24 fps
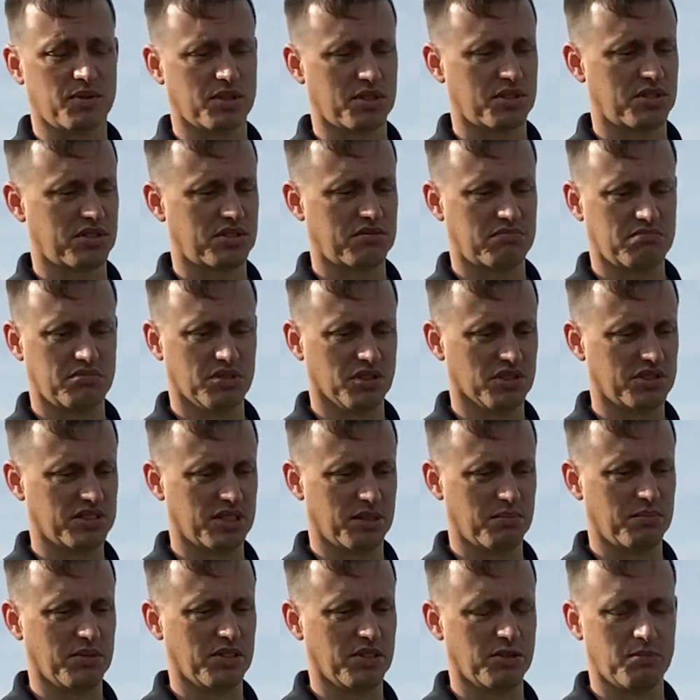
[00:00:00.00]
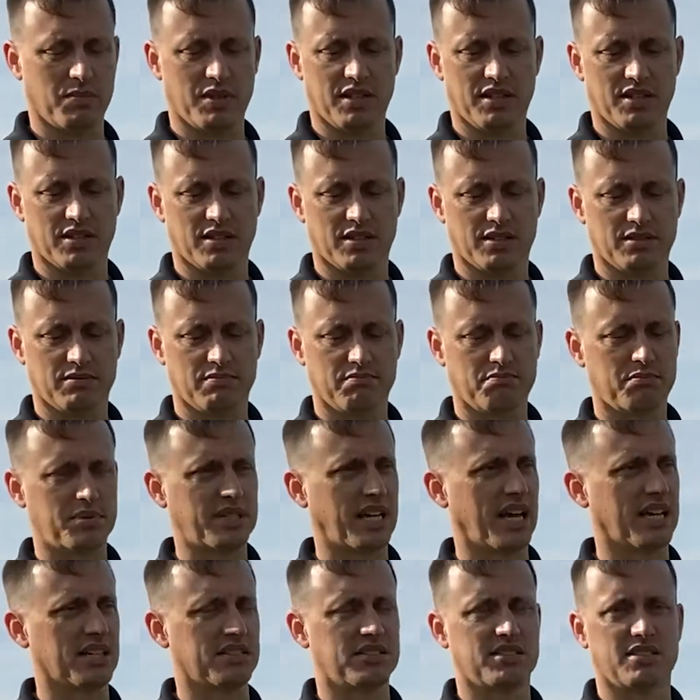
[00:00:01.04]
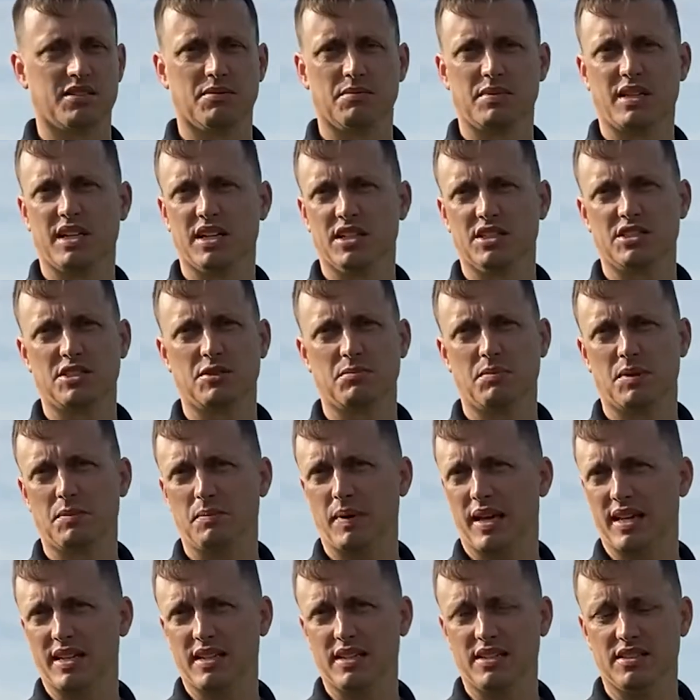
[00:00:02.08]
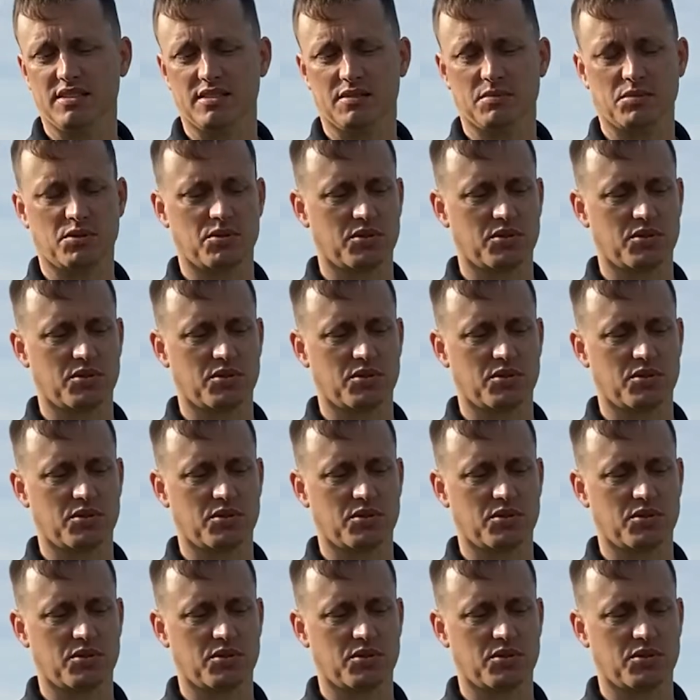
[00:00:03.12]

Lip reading: which real simply would be your potassium, calcium, and magnesium.